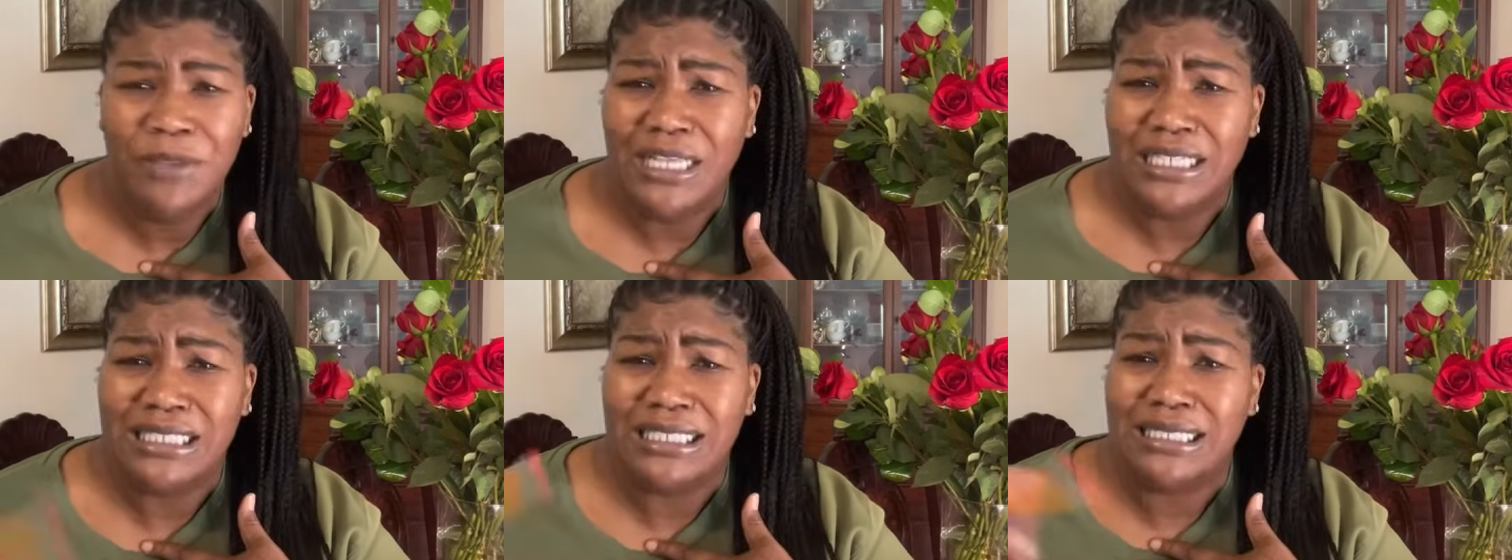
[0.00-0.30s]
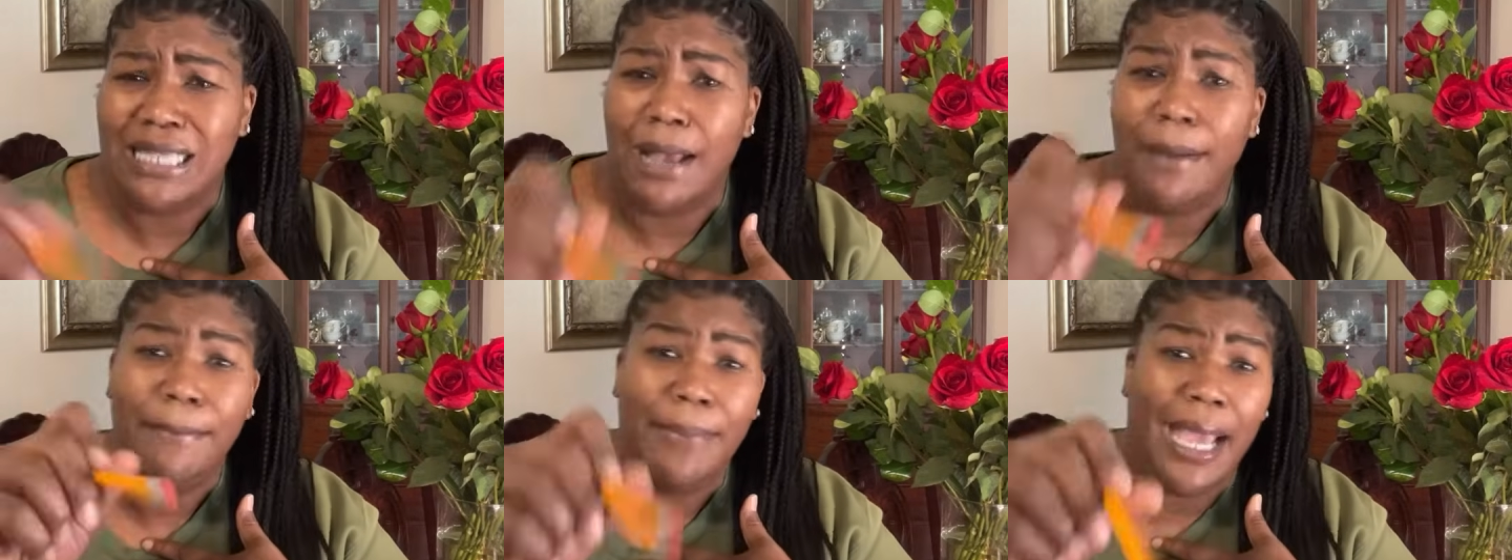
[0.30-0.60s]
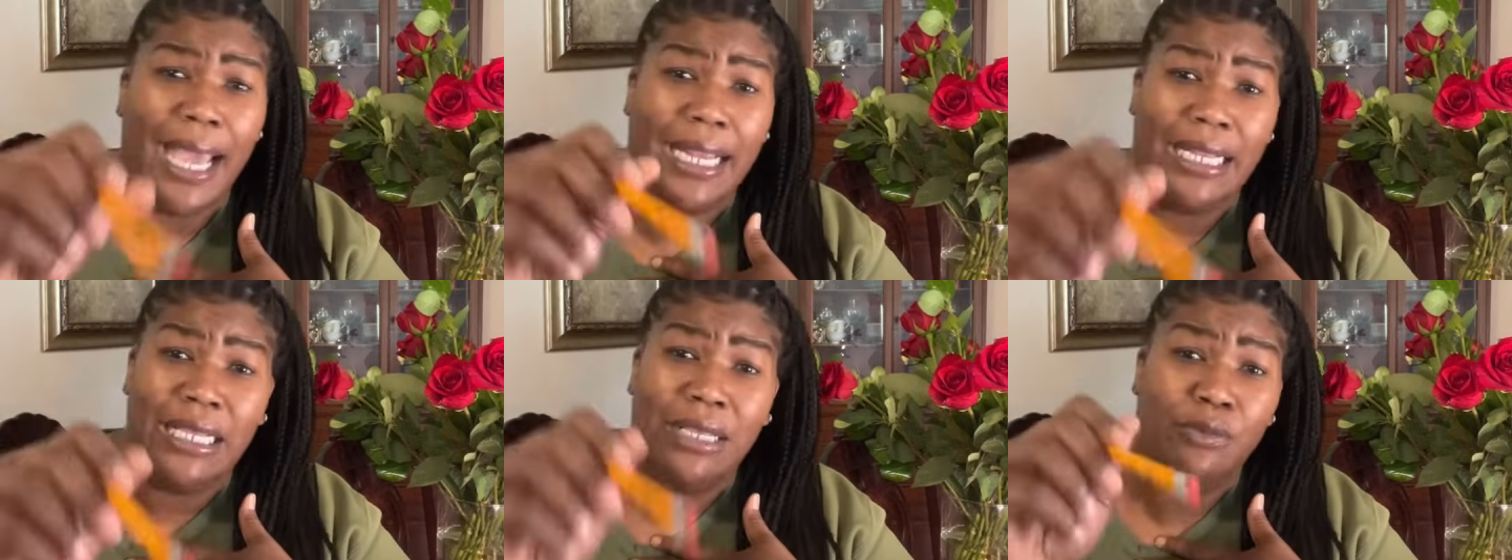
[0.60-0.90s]

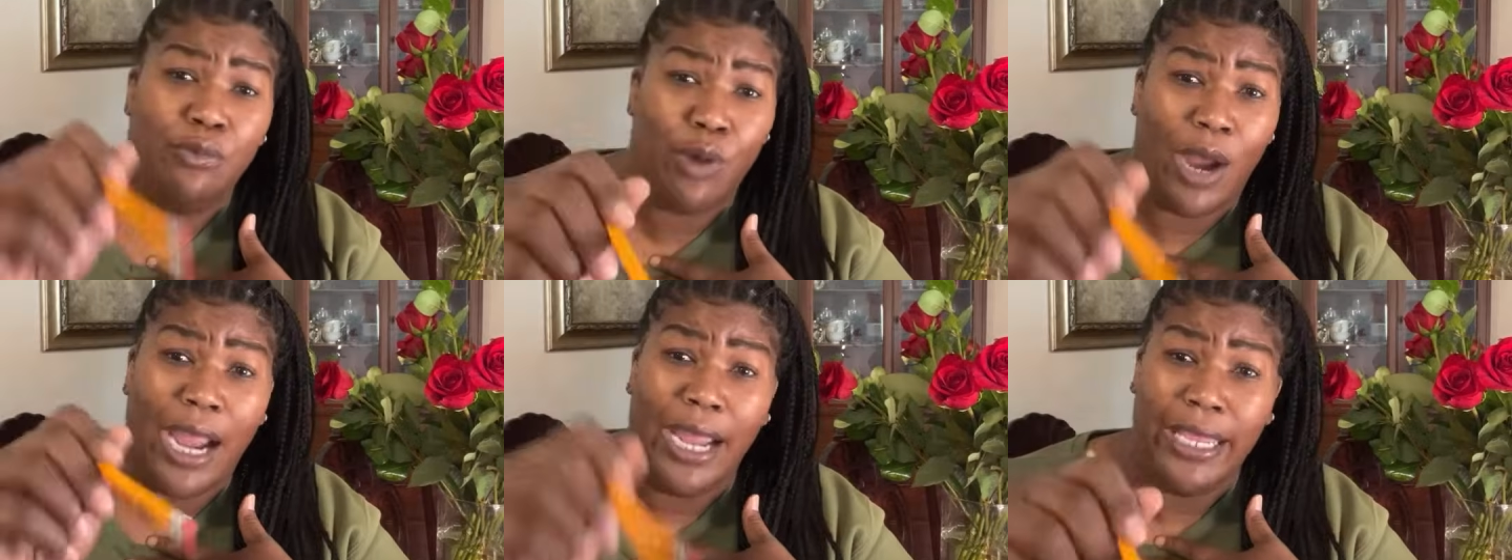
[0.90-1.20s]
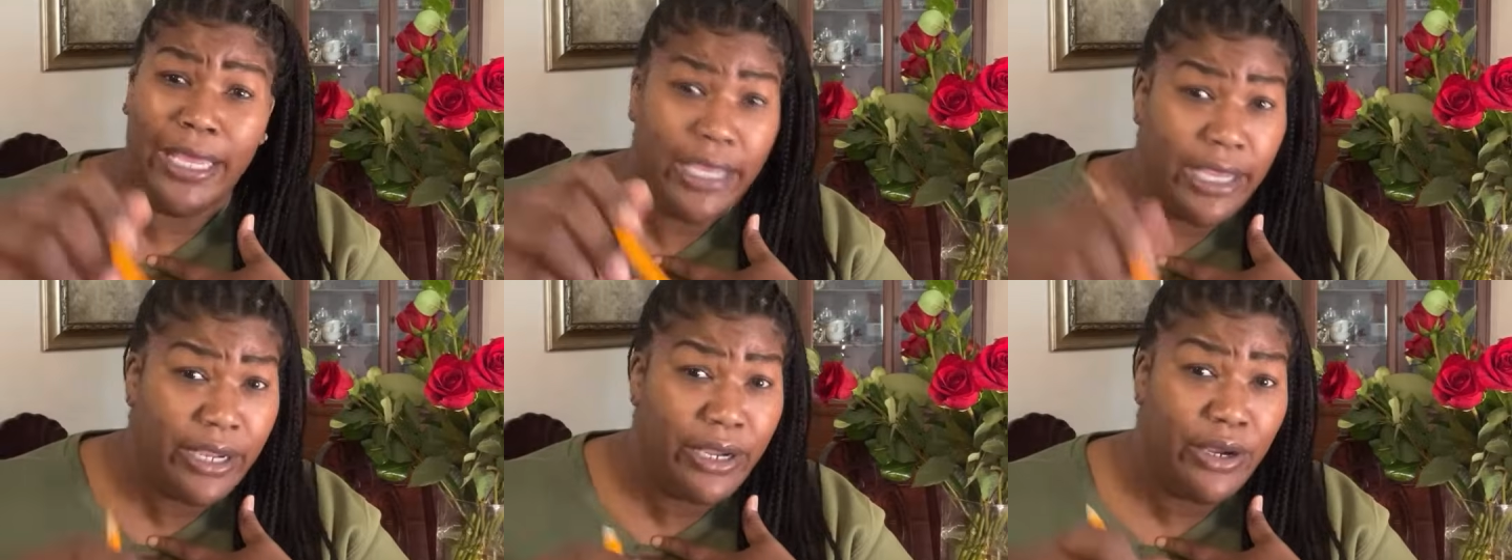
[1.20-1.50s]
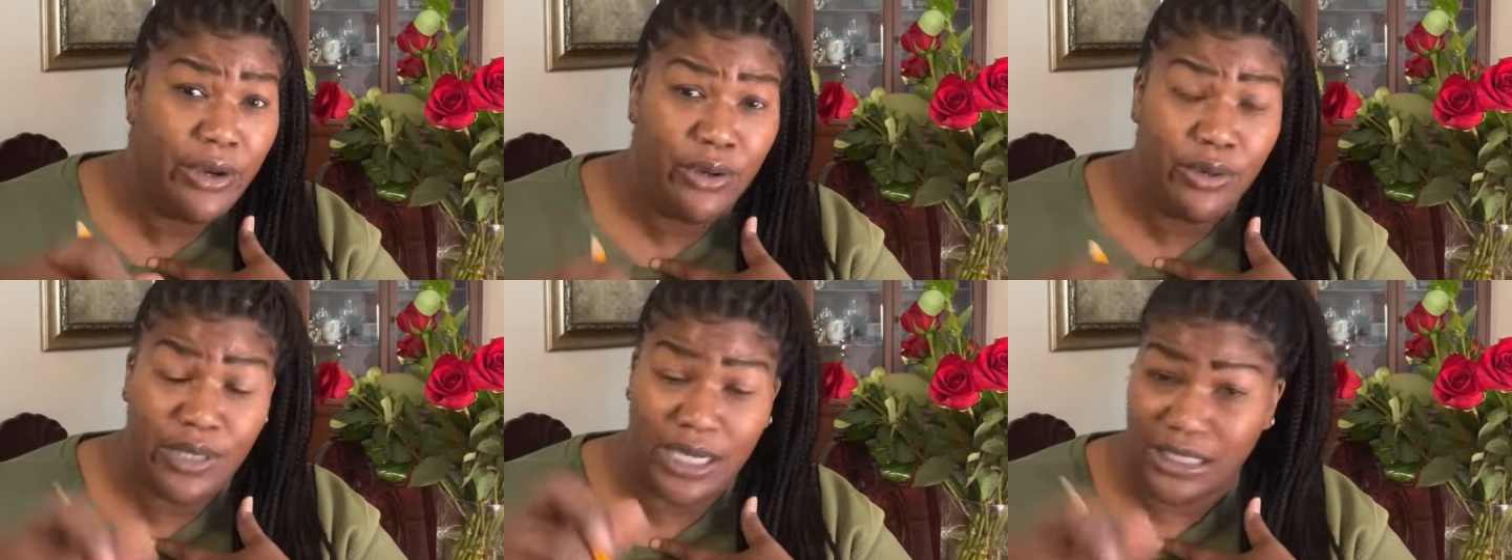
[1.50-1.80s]
Somebody right
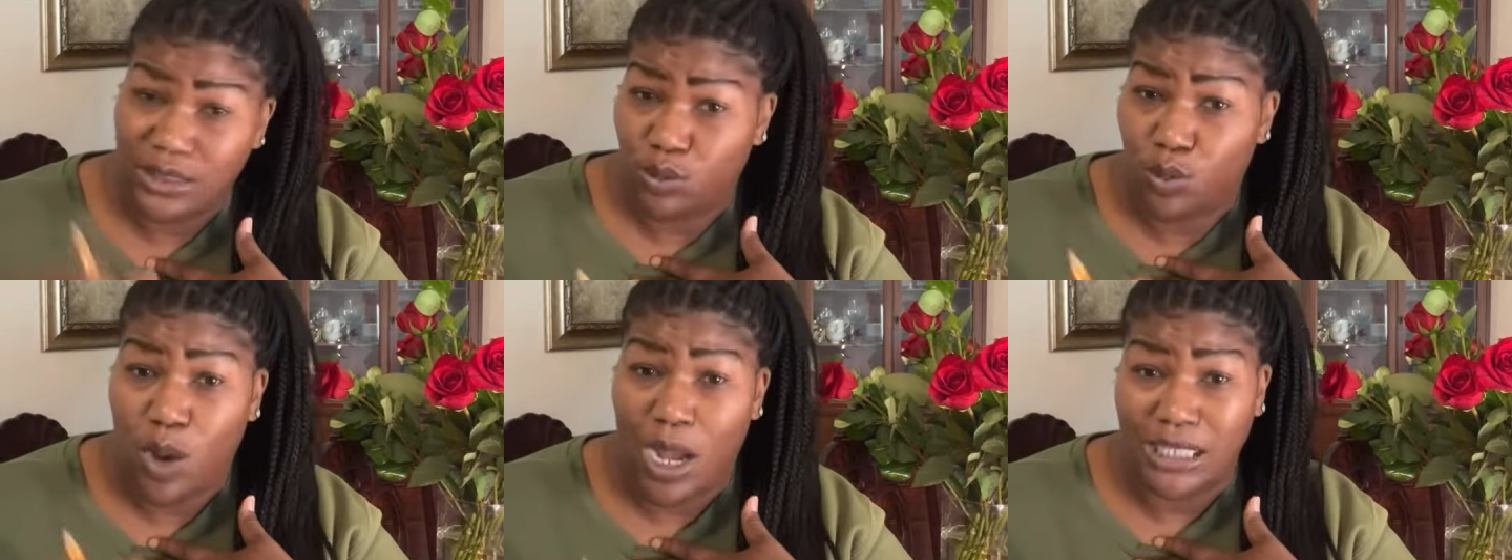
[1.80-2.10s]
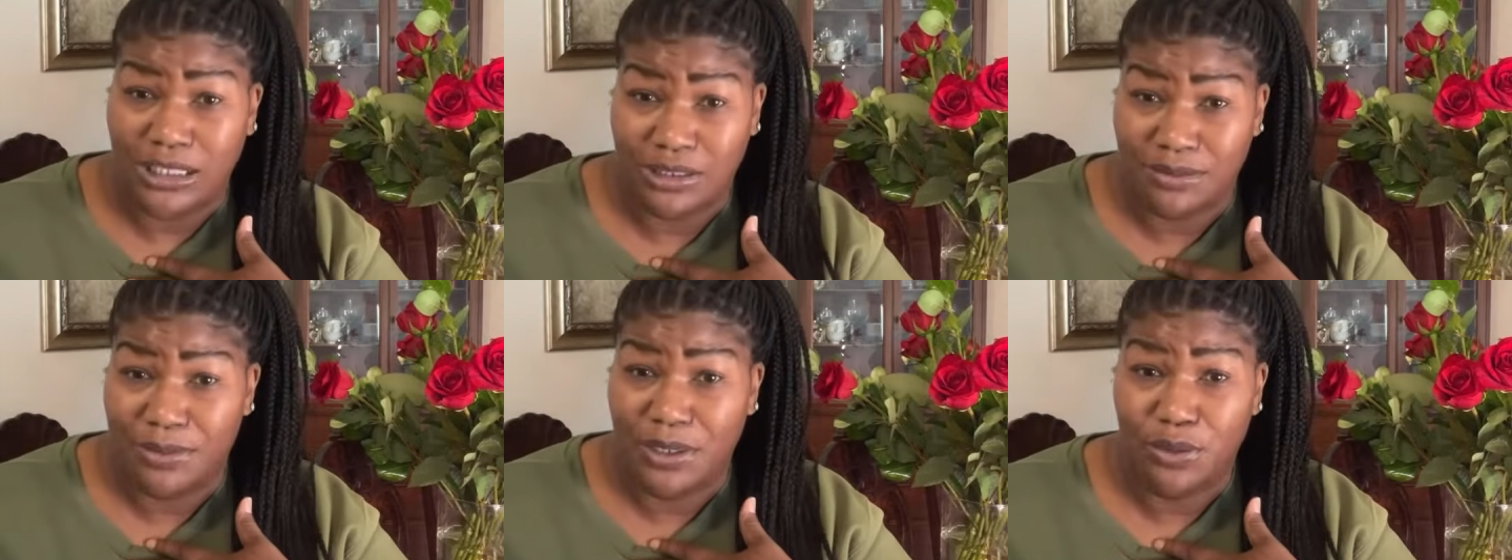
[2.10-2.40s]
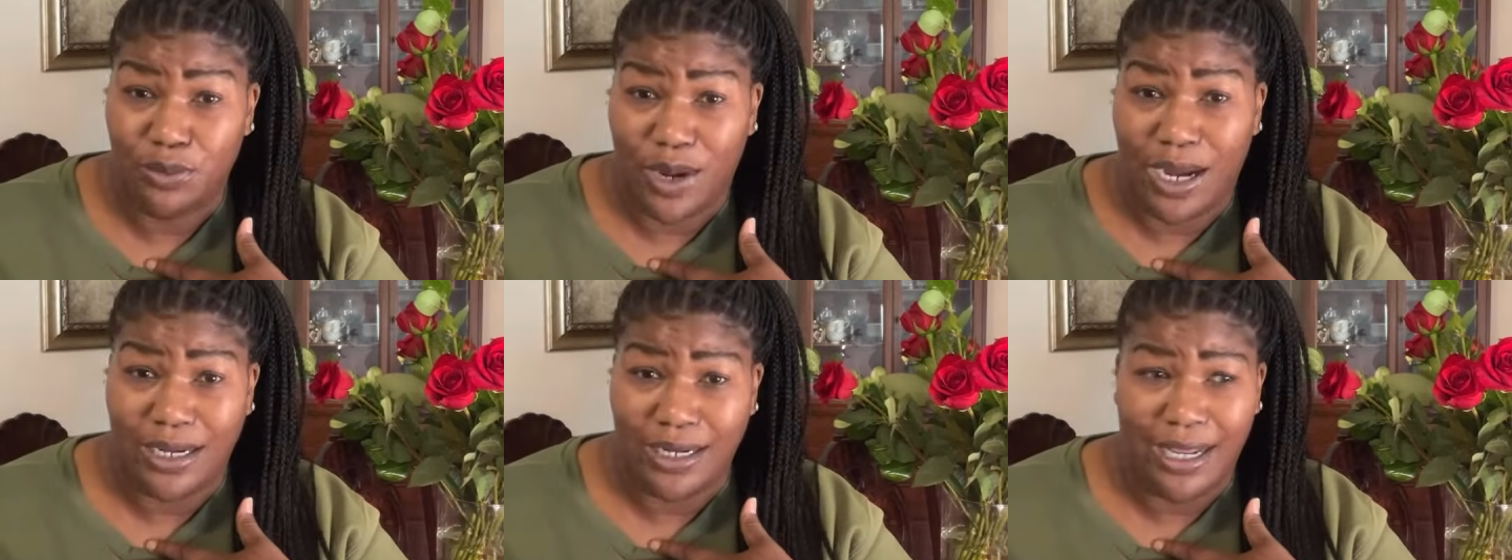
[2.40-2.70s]
here that's watching me
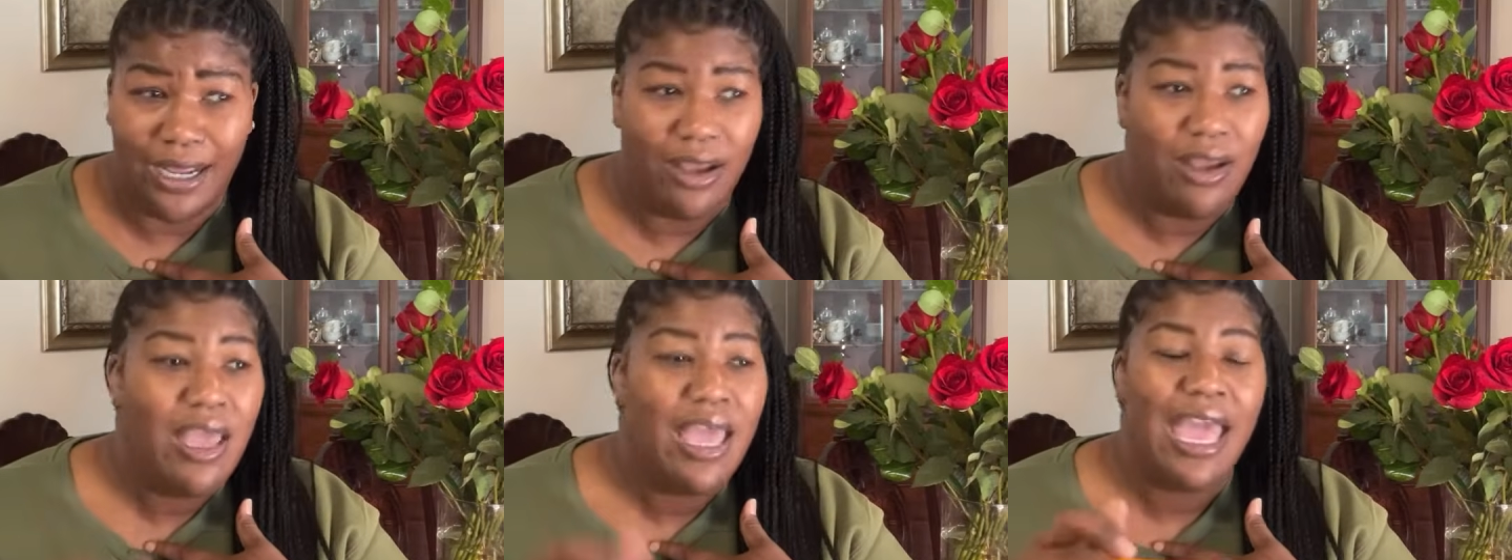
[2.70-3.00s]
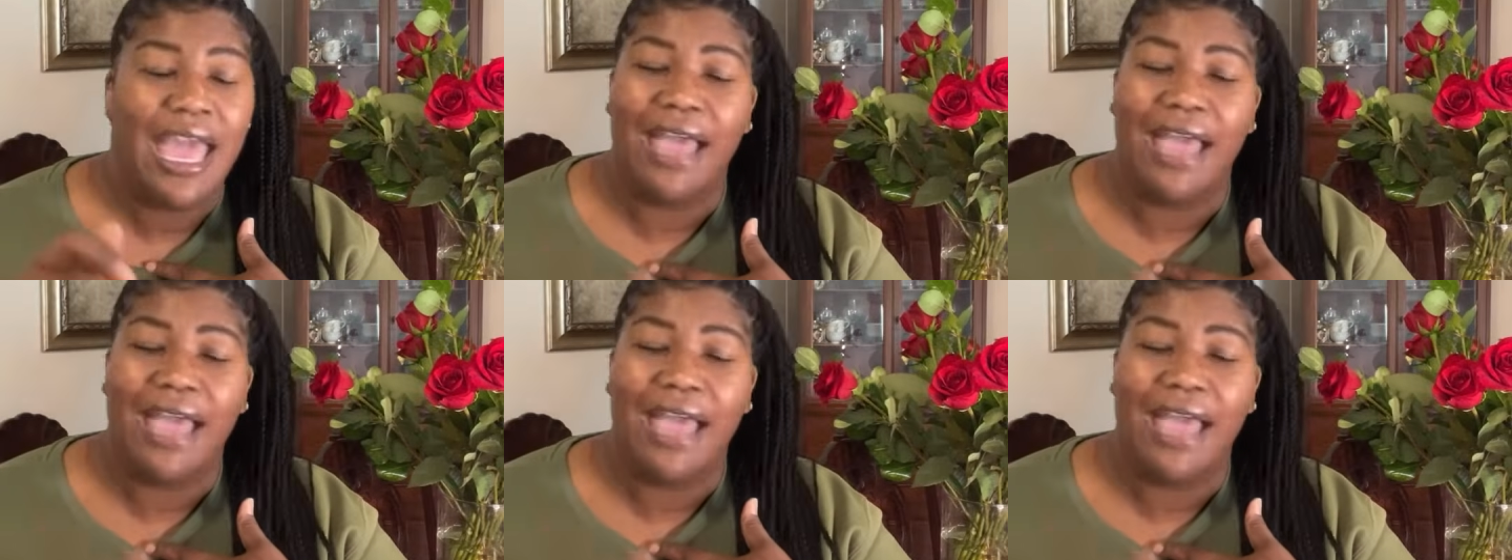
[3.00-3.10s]
right now